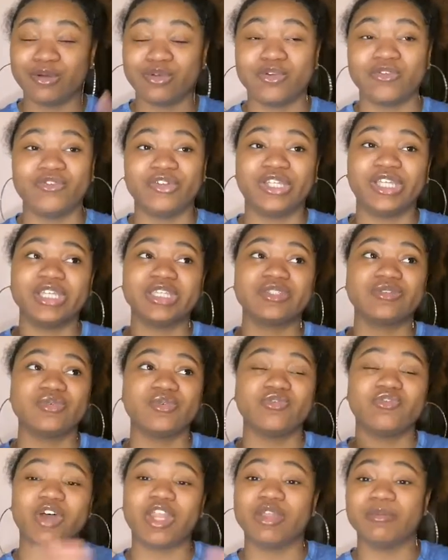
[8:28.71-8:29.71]
Don't forget to
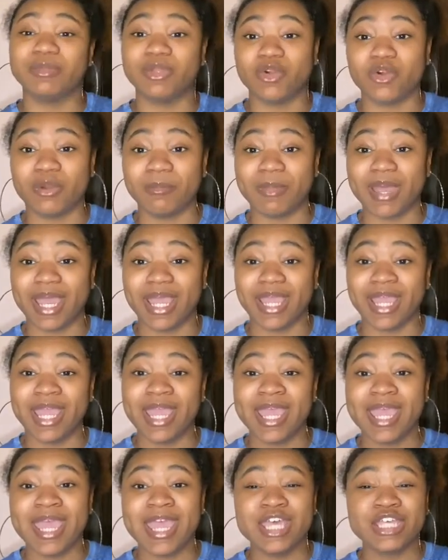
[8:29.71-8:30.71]
follow me on my
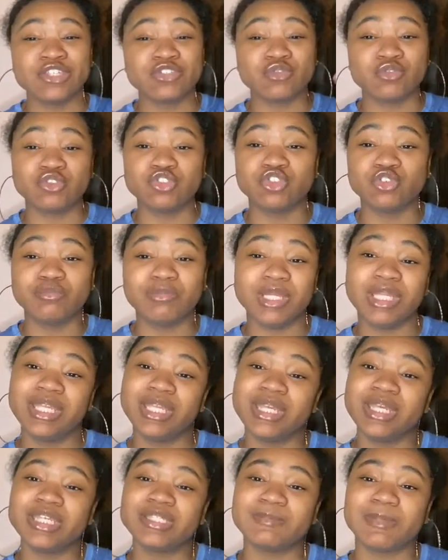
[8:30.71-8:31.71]
social
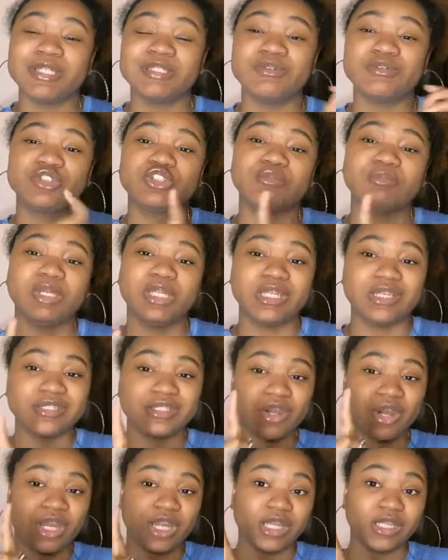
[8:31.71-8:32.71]
medias. My social medias
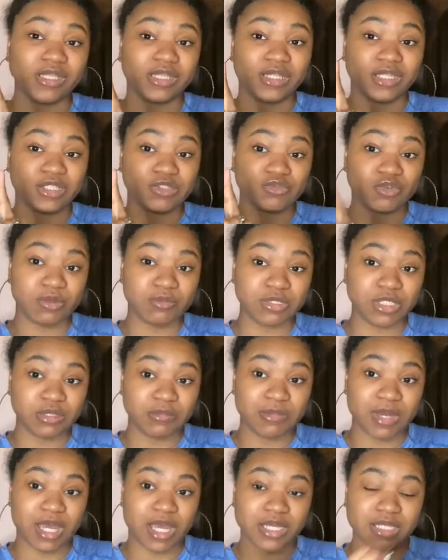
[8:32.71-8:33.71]
are in the description
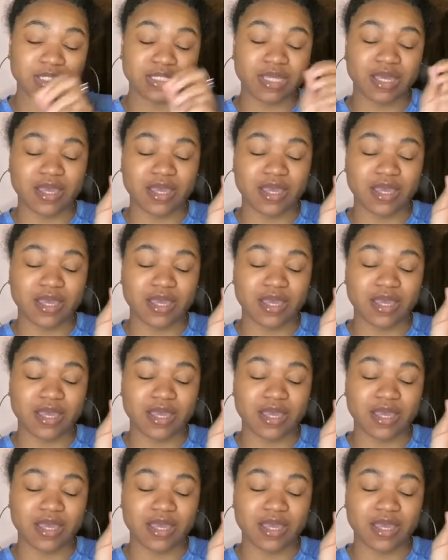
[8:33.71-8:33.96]
box.